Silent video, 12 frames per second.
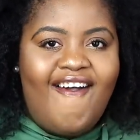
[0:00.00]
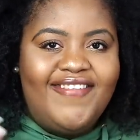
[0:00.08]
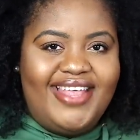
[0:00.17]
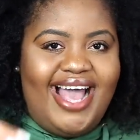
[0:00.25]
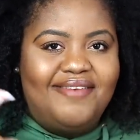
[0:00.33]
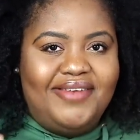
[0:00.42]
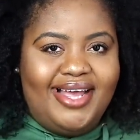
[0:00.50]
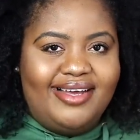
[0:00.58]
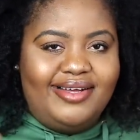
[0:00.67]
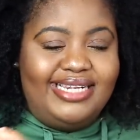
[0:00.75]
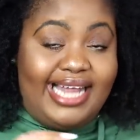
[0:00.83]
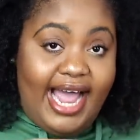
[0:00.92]
They have like
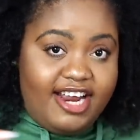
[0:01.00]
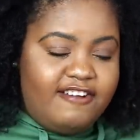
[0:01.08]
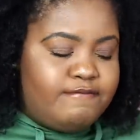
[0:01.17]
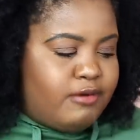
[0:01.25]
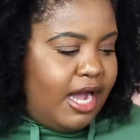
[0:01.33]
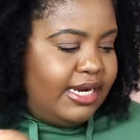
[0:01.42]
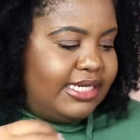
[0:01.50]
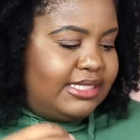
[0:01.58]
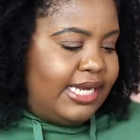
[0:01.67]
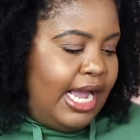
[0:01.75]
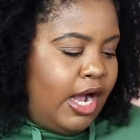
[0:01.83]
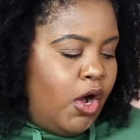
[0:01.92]
a line of products
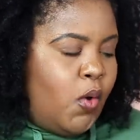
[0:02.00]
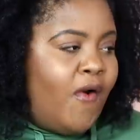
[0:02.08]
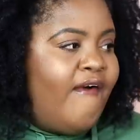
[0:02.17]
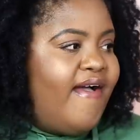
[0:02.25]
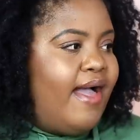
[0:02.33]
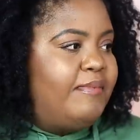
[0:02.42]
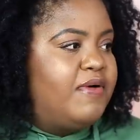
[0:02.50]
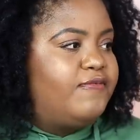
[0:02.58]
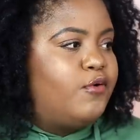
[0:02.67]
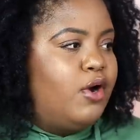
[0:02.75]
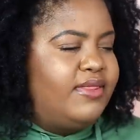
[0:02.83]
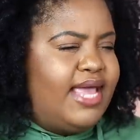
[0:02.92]
now, and
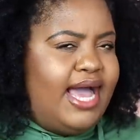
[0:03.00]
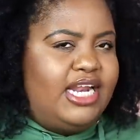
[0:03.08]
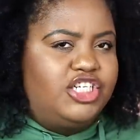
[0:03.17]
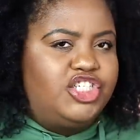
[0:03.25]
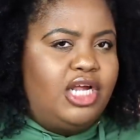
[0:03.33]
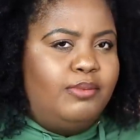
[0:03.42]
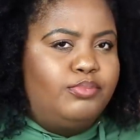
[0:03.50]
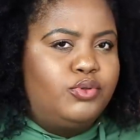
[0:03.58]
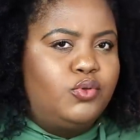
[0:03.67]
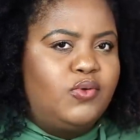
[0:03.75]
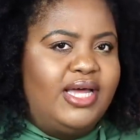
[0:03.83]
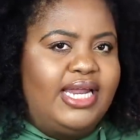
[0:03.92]
before they had a
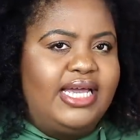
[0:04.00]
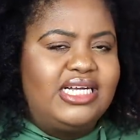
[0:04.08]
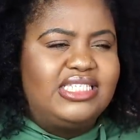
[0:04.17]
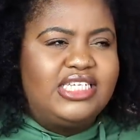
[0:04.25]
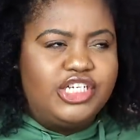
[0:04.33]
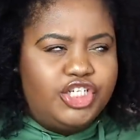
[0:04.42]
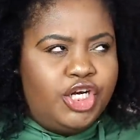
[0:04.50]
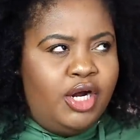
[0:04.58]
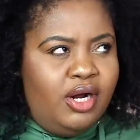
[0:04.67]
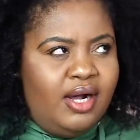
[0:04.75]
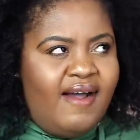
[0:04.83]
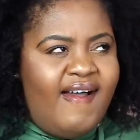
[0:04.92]
shampoo and a
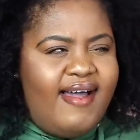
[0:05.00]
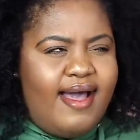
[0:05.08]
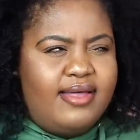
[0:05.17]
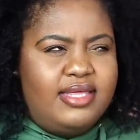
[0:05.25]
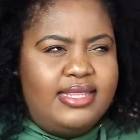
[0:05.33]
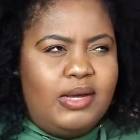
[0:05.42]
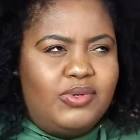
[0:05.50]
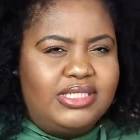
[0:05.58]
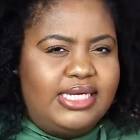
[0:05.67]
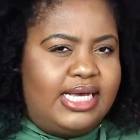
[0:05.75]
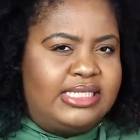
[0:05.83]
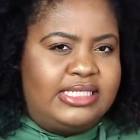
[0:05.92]
conditioner. I think that was
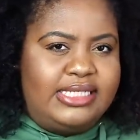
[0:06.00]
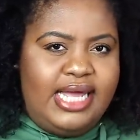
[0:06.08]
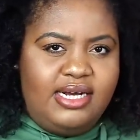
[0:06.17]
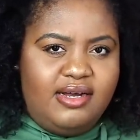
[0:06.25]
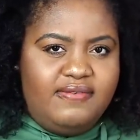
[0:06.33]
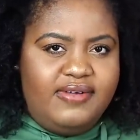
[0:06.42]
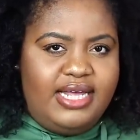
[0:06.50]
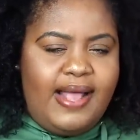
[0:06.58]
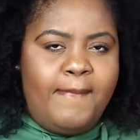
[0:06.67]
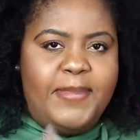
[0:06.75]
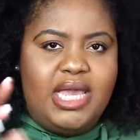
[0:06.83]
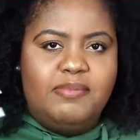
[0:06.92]
the extent of it,
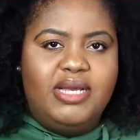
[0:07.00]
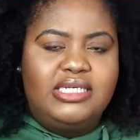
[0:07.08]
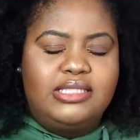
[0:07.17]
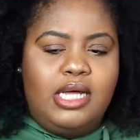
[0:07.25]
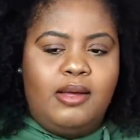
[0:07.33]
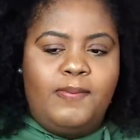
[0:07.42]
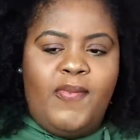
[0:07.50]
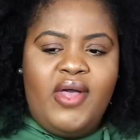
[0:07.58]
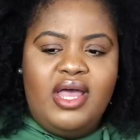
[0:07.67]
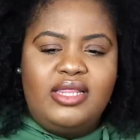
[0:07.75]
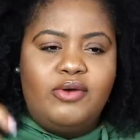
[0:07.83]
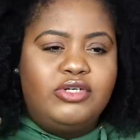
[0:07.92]
and maybe there
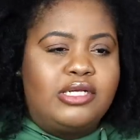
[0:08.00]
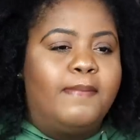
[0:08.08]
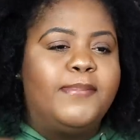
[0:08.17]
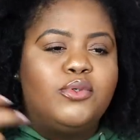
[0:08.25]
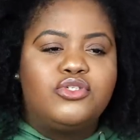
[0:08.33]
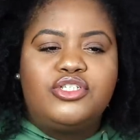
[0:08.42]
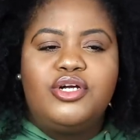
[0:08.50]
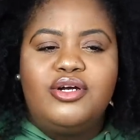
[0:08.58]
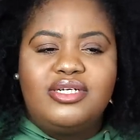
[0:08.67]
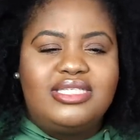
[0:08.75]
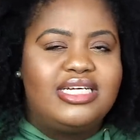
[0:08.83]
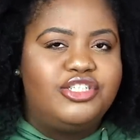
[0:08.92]
were some
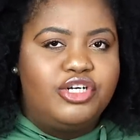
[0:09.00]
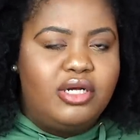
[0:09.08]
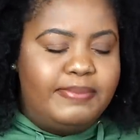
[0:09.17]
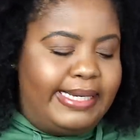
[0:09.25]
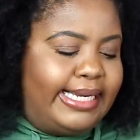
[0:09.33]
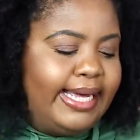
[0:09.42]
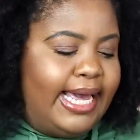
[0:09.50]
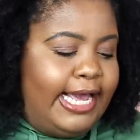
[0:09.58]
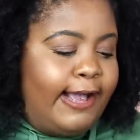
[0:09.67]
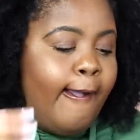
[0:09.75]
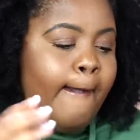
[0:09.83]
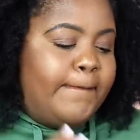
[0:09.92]
boosters that you could
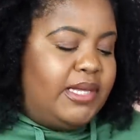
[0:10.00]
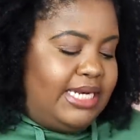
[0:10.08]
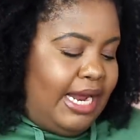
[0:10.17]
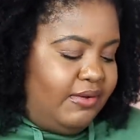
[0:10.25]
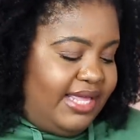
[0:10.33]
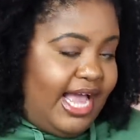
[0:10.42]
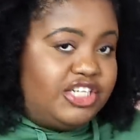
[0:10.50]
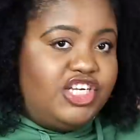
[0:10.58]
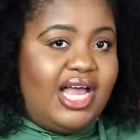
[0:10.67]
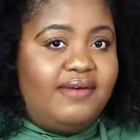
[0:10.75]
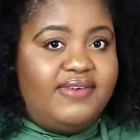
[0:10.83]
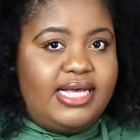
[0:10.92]
buy, but now they actually
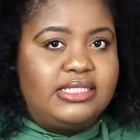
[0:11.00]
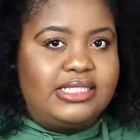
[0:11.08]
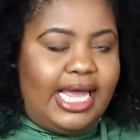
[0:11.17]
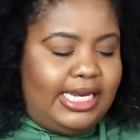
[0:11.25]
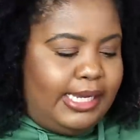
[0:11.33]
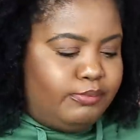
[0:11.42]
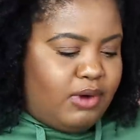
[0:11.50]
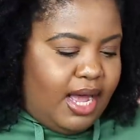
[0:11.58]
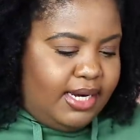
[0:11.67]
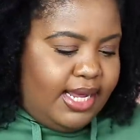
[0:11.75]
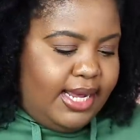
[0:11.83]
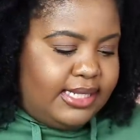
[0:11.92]
have like styling
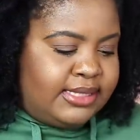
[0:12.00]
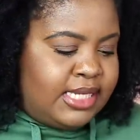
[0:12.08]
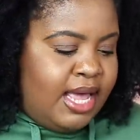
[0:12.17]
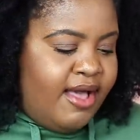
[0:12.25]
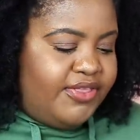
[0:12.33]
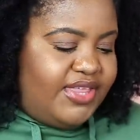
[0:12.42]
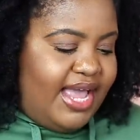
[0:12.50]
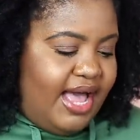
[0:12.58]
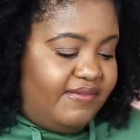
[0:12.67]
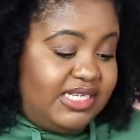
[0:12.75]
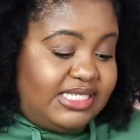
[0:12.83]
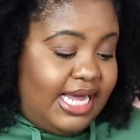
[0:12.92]
products. They have
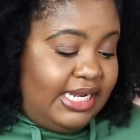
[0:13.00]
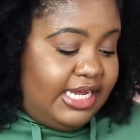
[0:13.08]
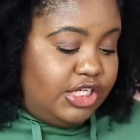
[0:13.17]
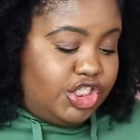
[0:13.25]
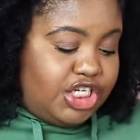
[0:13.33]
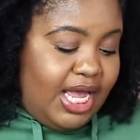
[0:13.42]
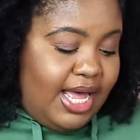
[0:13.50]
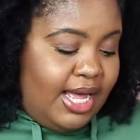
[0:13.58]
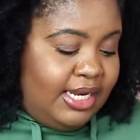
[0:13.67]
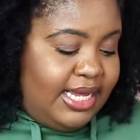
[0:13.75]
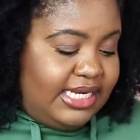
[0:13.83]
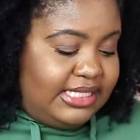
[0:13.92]
a styling
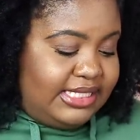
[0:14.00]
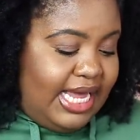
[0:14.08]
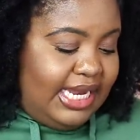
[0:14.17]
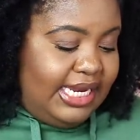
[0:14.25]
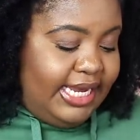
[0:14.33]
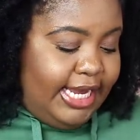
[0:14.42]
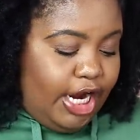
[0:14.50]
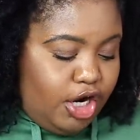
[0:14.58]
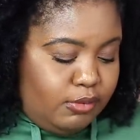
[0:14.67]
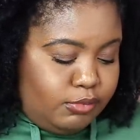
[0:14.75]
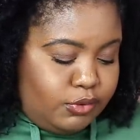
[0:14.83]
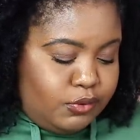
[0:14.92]
gel, a styling hair
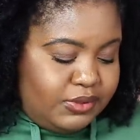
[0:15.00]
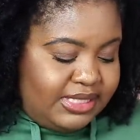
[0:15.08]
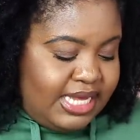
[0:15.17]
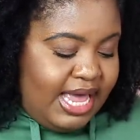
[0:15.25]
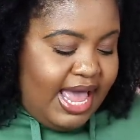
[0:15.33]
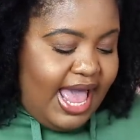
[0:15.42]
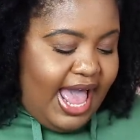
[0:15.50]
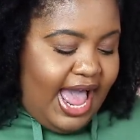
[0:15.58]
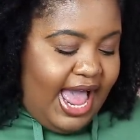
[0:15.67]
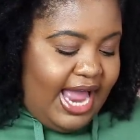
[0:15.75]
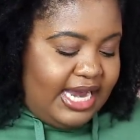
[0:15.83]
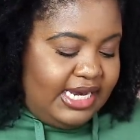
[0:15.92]
mousse,
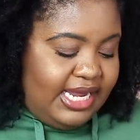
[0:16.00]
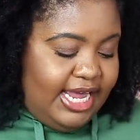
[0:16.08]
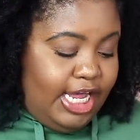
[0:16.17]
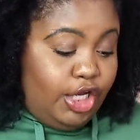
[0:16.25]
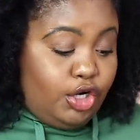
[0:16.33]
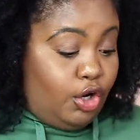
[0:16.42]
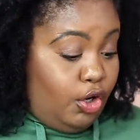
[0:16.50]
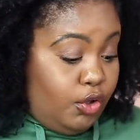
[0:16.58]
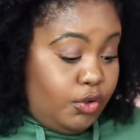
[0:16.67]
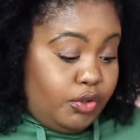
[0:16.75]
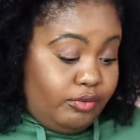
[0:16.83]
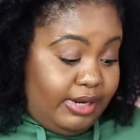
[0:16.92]
and a curl
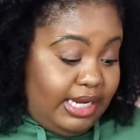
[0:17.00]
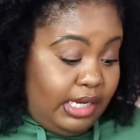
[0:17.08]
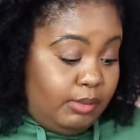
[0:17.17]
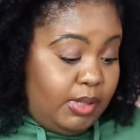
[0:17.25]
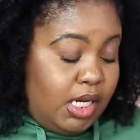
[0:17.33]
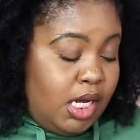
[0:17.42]
cream.